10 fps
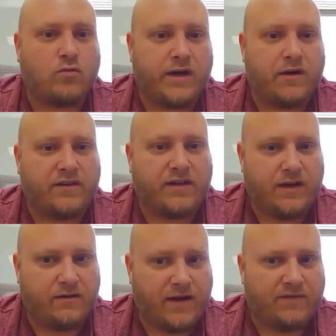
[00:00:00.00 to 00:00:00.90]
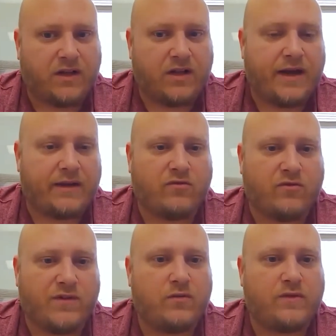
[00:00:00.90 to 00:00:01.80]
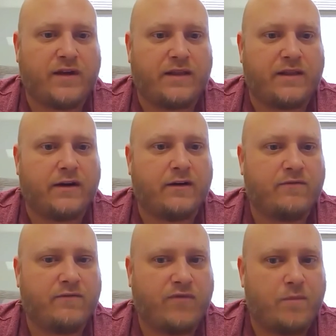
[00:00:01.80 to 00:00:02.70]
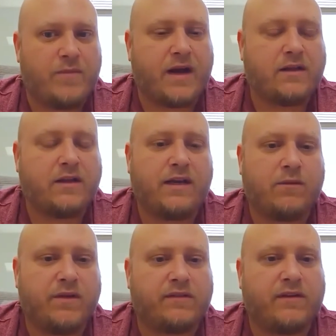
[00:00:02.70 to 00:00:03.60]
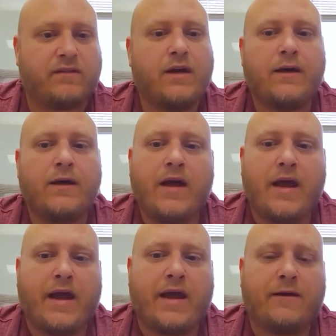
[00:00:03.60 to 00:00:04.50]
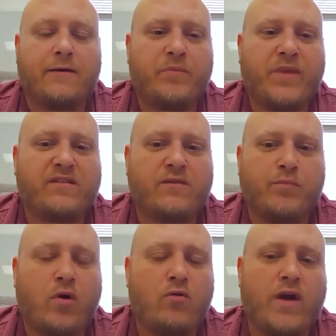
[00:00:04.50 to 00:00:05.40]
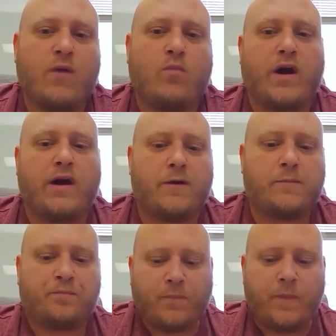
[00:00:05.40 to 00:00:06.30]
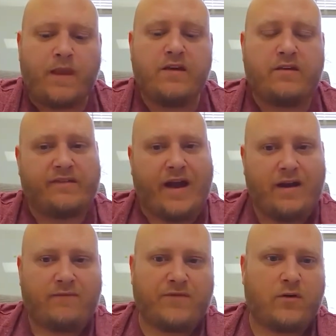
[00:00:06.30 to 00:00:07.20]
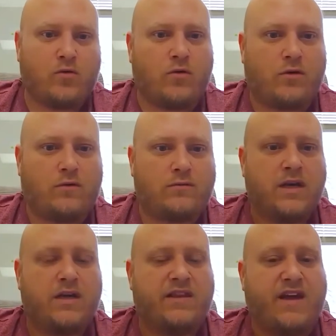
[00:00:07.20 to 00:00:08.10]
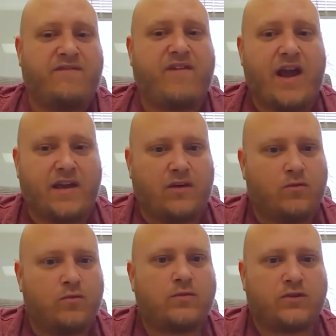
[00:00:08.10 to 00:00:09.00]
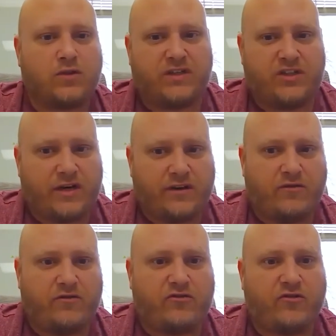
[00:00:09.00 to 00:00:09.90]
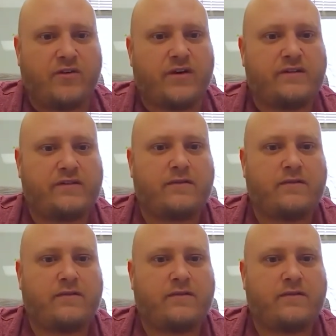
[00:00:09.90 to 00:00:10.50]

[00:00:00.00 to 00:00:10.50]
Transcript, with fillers: guaranteed and they'll have the client's reviews on there from that cleaning business. And it's a program where you sign up for Google, they vet you so they check your insurance